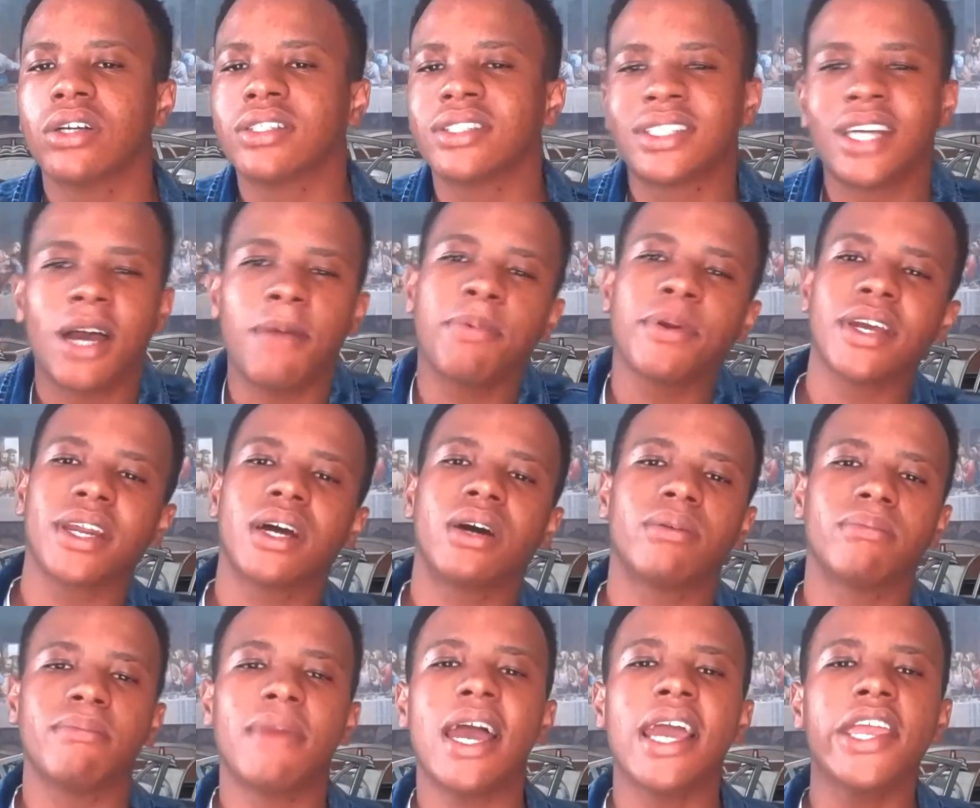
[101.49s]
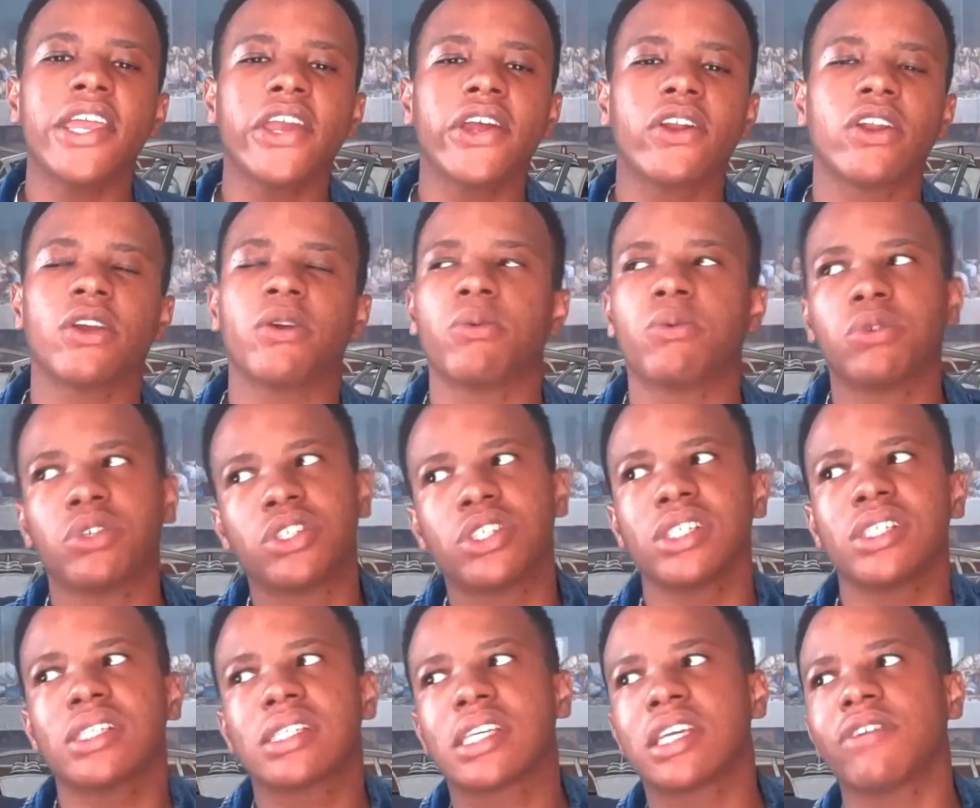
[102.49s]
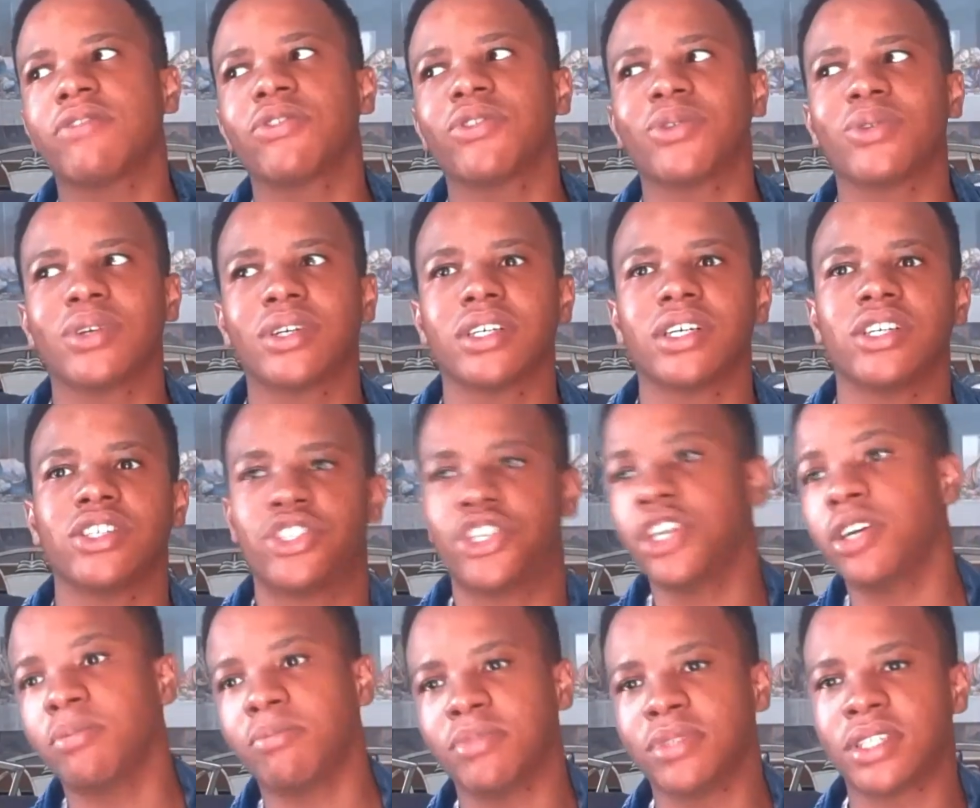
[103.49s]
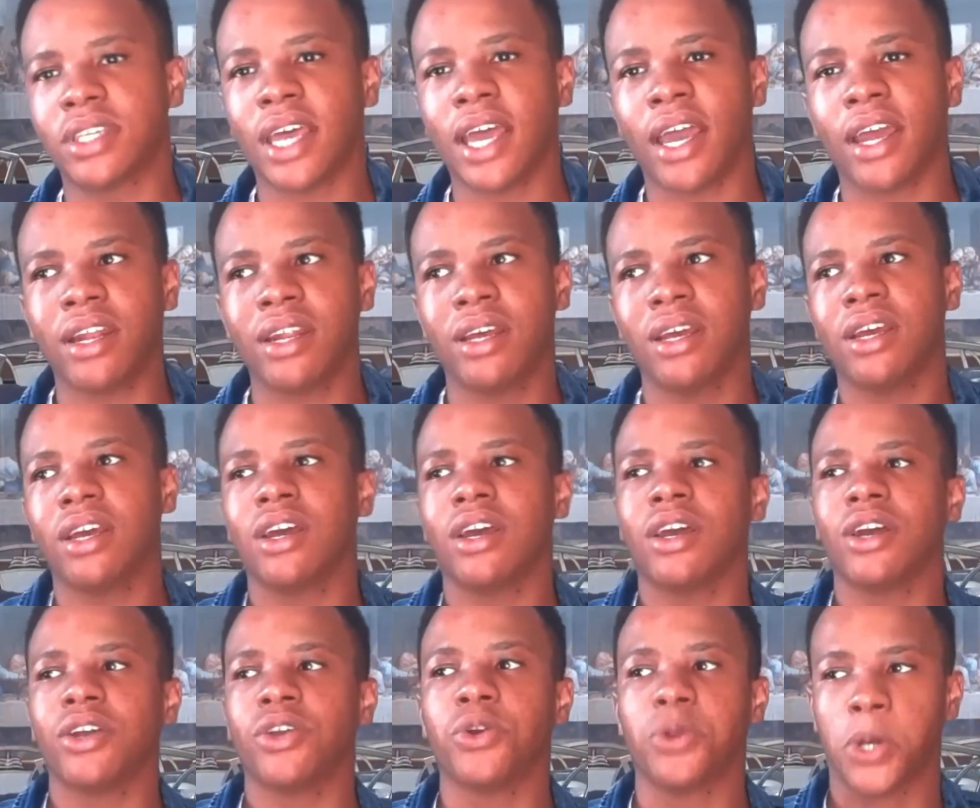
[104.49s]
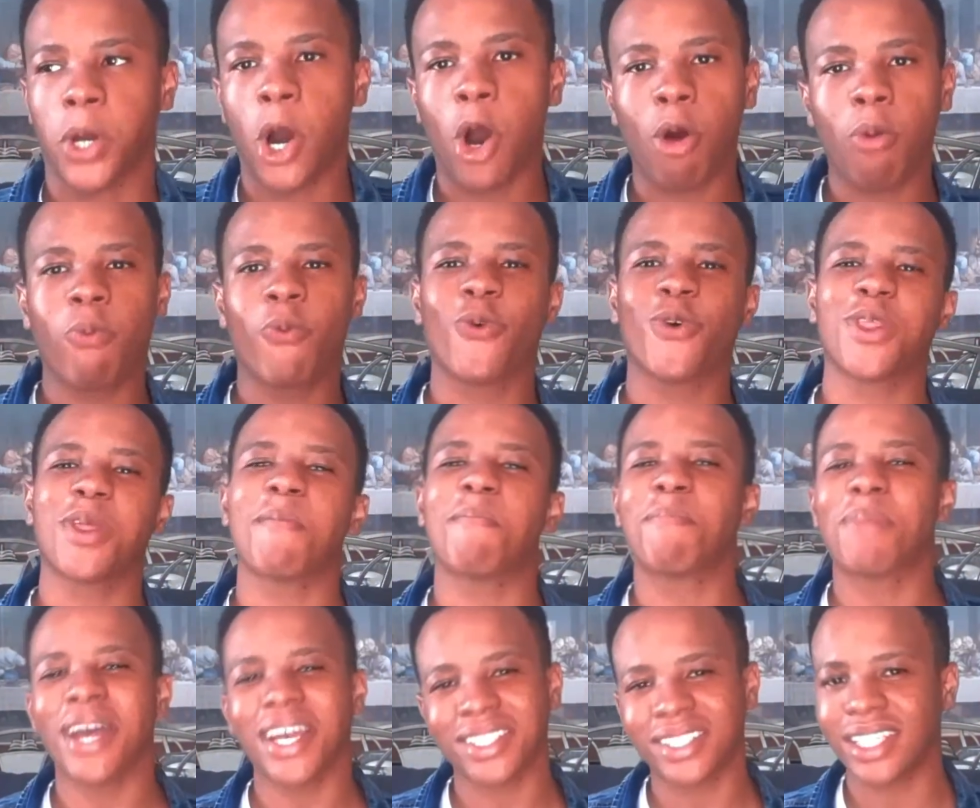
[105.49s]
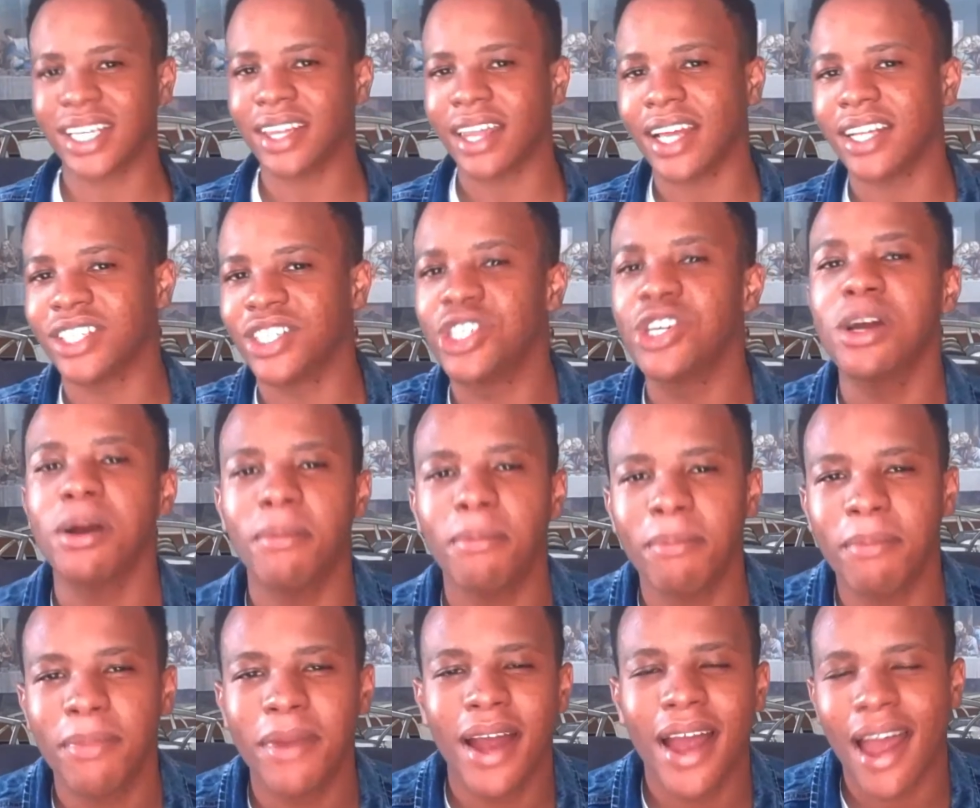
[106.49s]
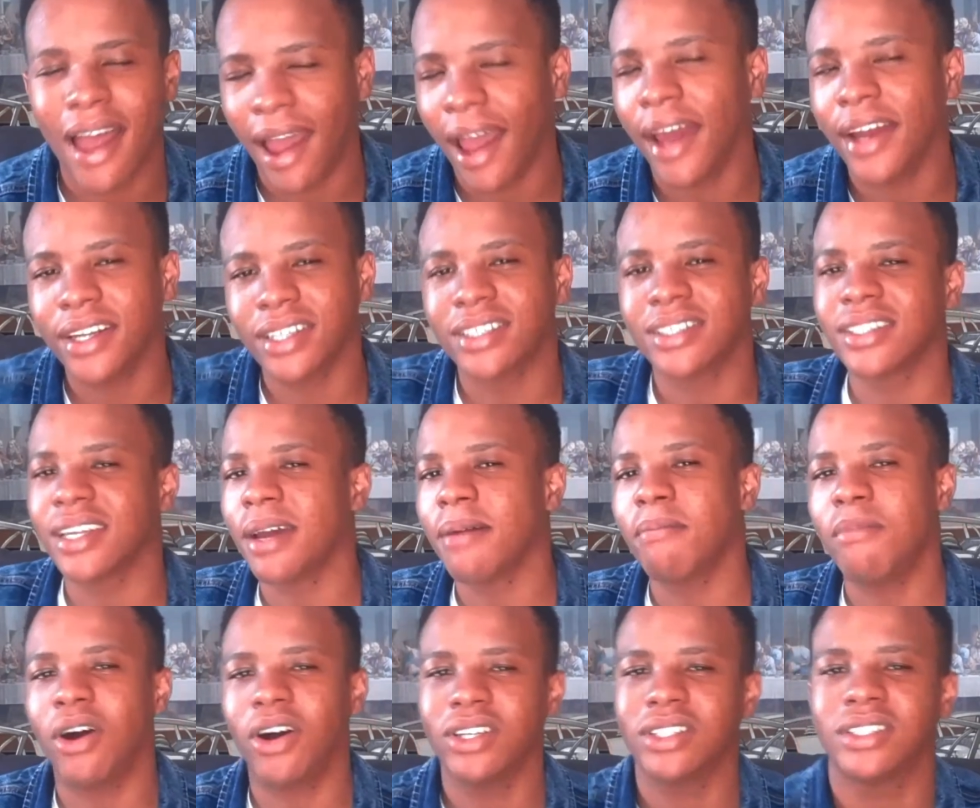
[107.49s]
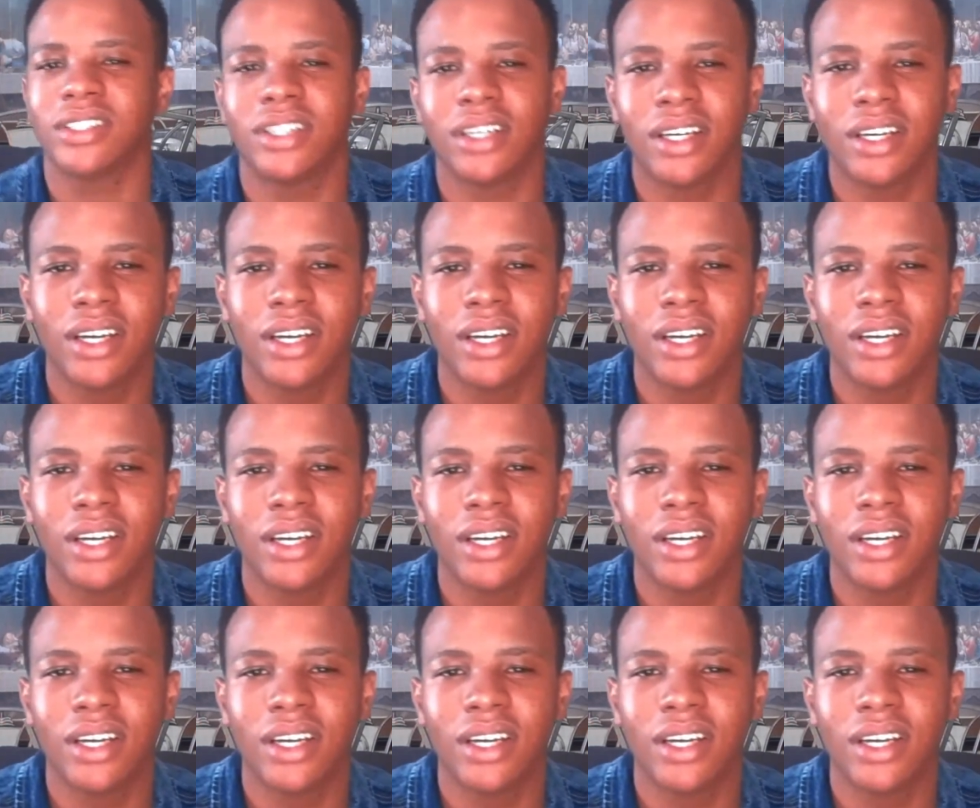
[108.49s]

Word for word: typing it out manually would just give you gyms, and you'd hope for the best that that gym had a Stairmaster.